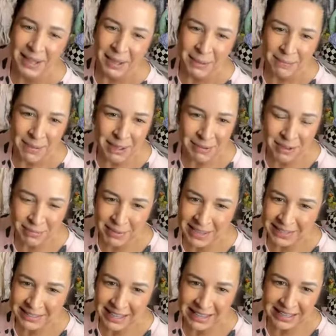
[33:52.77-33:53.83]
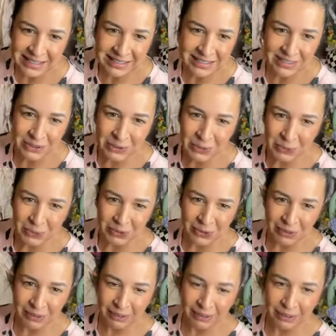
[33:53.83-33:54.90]
Maybe if my son gets a little
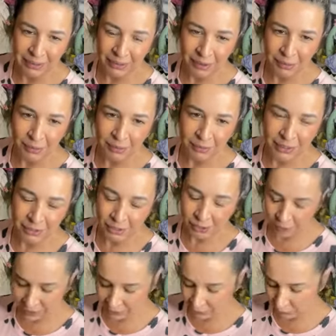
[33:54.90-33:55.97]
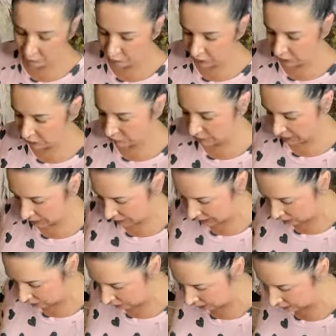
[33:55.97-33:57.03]
older. Oh, you know, he's a freshman
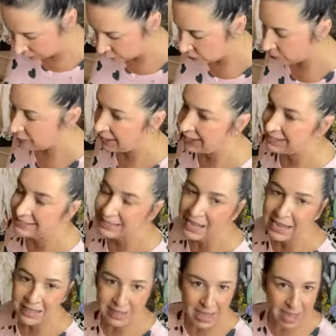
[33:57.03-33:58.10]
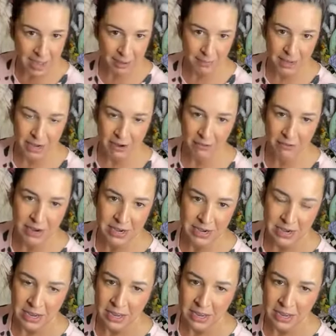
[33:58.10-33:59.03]
now in high school, but I say that, but every